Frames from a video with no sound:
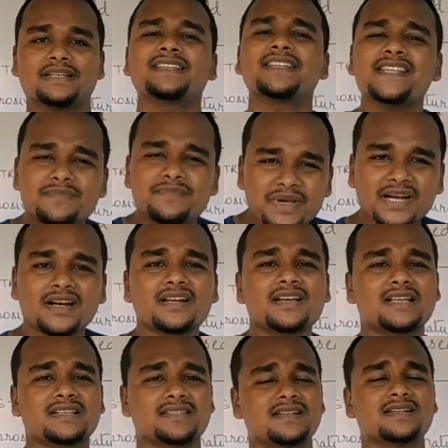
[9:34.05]
These mineral
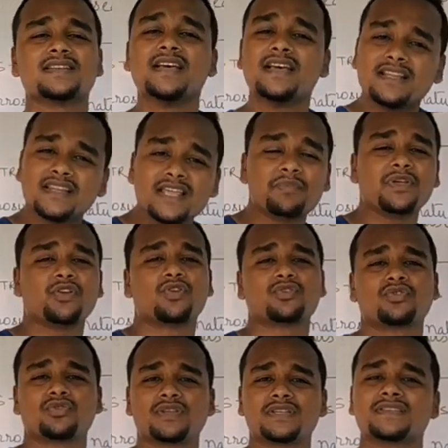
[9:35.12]
acids, they belong
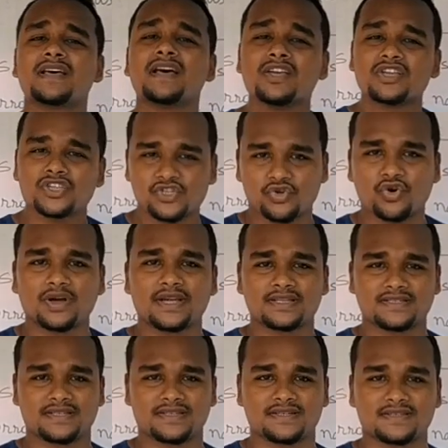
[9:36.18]
to these strong
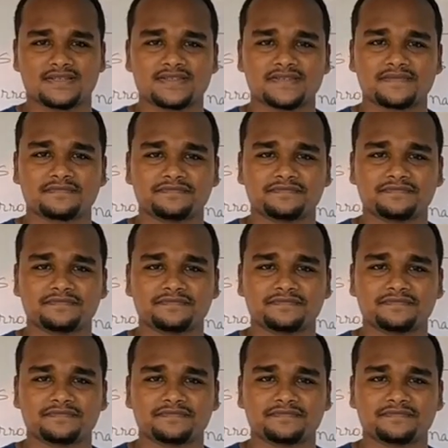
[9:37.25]
acids.